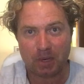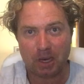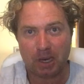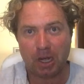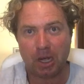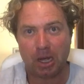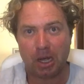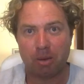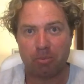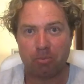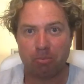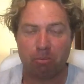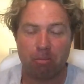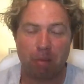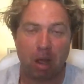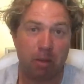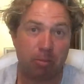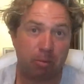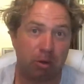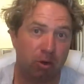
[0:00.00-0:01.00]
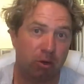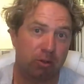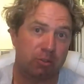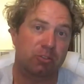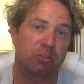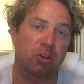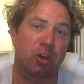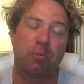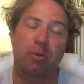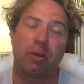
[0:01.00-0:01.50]
Maybe not
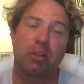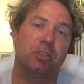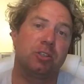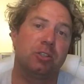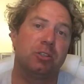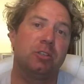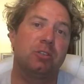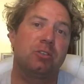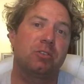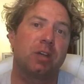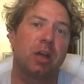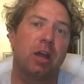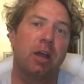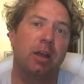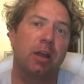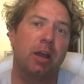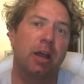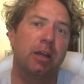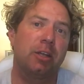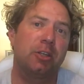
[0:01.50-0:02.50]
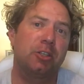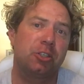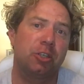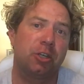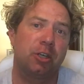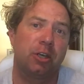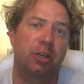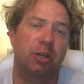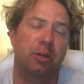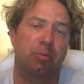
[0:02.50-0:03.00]
so much in this day and age,
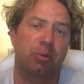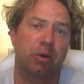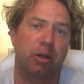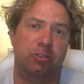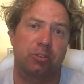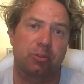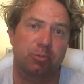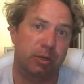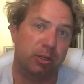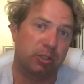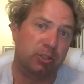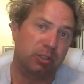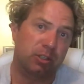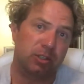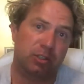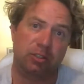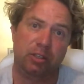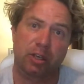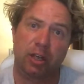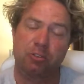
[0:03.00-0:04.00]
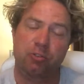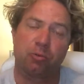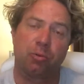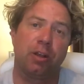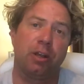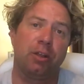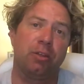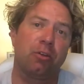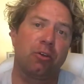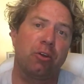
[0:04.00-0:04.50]
but especially, say,
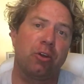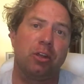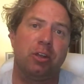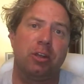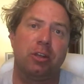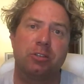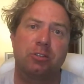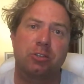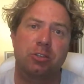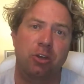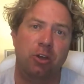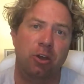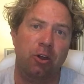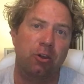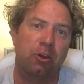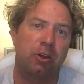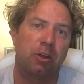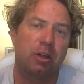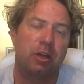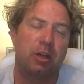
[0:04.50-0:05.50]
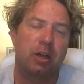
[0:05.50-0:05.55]
20, 30 years ago.